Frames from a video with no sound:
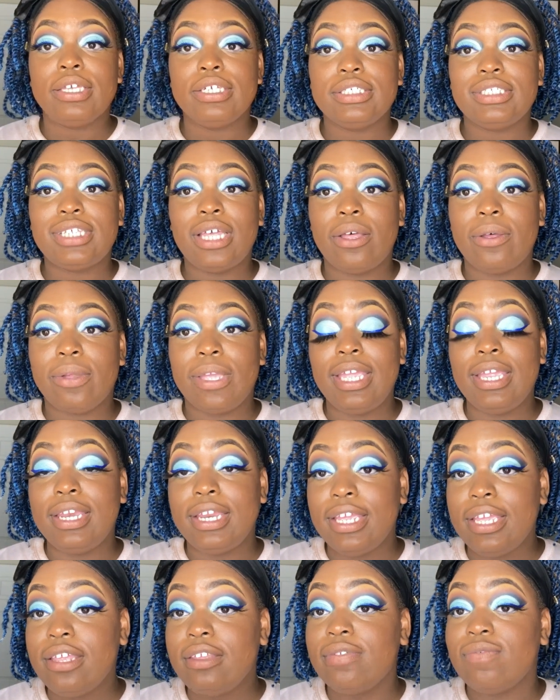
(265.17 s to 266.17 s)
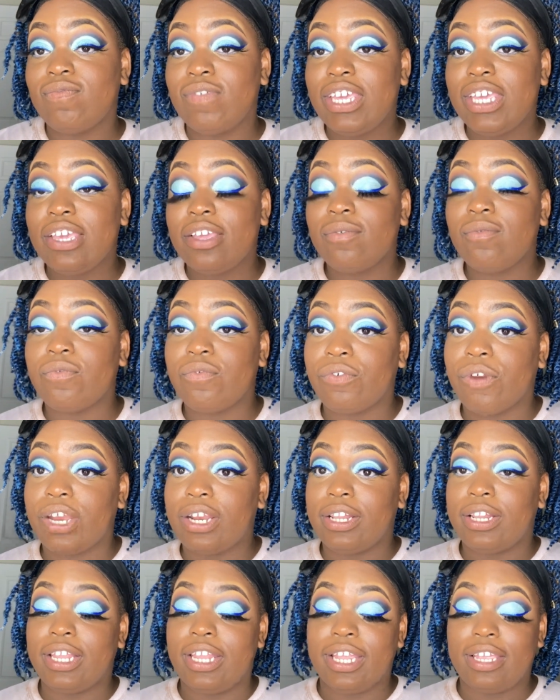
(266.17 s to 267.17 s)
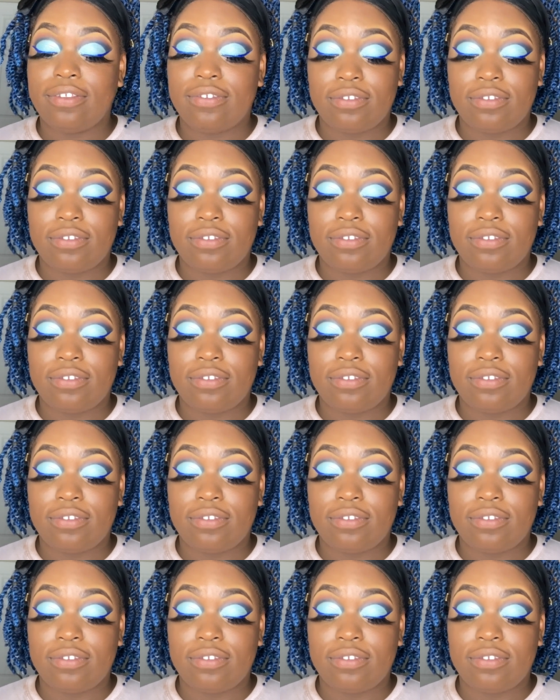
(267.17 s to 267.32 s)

So it is vegan friendly.